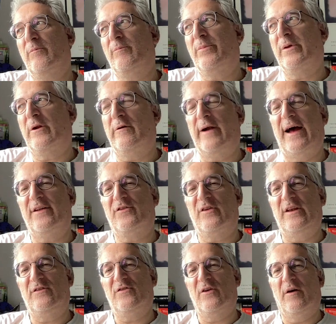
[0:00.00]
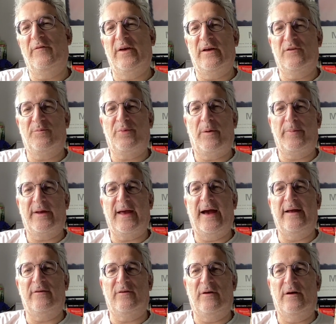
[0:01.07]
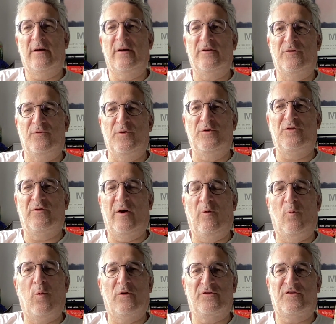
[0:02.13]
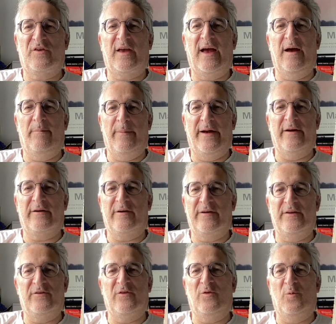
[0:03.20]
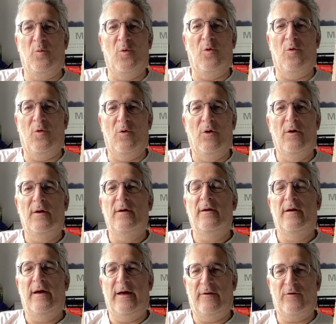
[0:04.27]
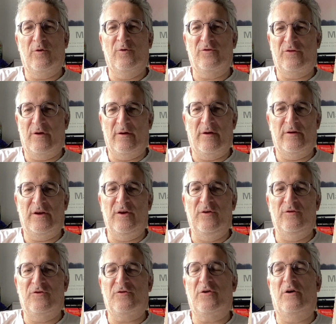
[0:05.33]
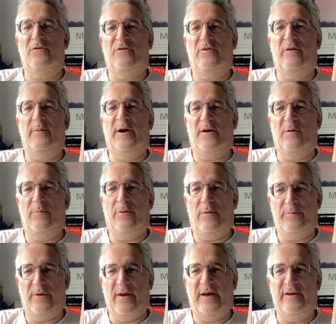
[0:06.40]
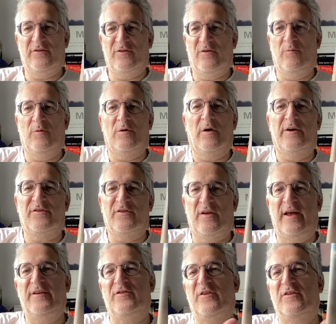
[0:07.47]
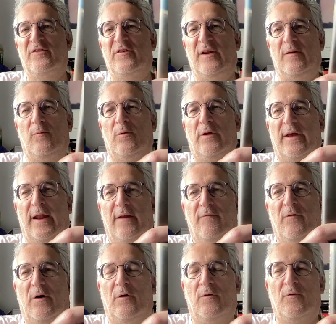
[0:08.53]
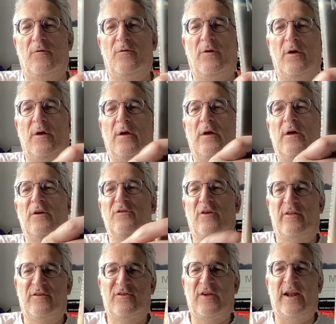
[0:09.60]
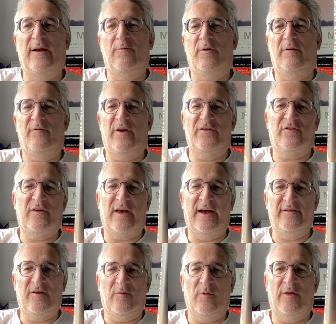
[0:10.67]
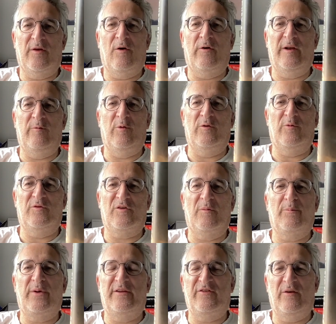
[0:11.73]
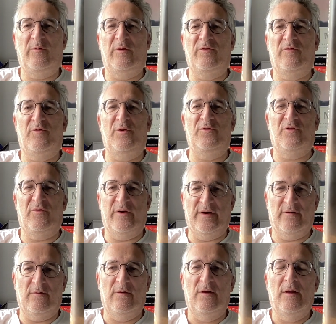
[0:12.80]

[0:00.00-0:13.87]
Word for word: but are actually serving as propaganda as Roosevelt wants to get America into the war. And of course, a huge tranche of the American population were isolationists and didn't want to get involved. So the Senate were investigating whether Hollywood was complicit with Roosevelt